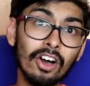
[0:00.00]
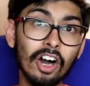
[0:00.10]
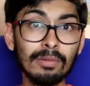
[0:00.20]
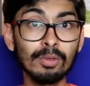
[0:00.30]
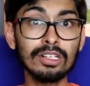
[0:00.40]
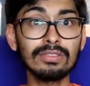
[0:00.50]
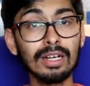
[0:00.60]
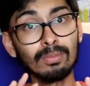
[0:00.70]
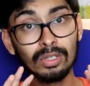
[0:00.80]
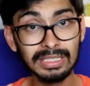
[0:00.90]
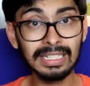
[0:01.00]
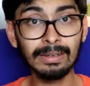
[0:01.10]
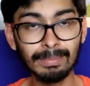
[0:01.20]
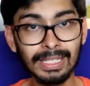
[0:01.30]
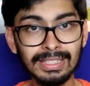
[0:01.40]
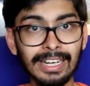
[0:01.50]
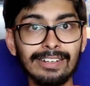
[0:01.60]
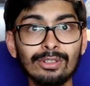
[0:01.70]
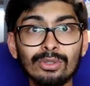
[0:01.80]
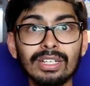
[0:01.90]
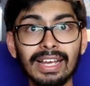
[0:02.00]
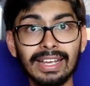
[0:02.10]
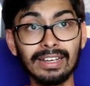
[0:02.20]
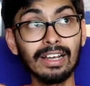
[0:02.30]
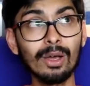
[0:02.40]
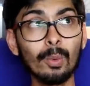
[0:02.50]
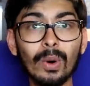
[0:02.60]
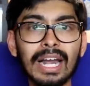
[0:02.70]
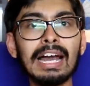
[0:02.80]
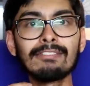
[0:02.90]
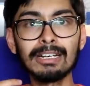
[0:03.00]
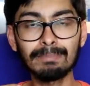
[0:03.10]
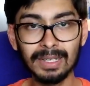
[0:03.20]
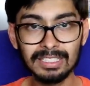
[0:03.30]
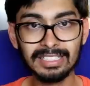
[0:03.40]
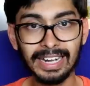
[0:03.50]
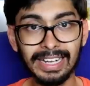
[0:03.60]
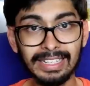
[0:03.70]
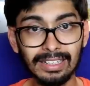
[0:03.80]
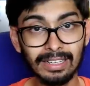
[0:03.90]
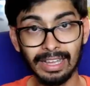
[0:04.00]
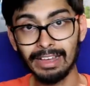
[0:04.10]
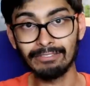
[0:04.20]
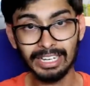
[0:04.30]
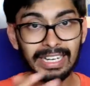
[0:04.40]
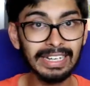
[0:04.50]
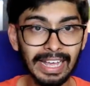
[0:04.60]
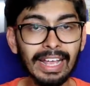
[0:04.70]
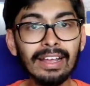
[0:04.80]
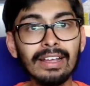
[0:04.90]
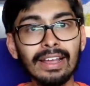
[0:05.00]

Almost for more than a month, I do like one hour plus ride every day,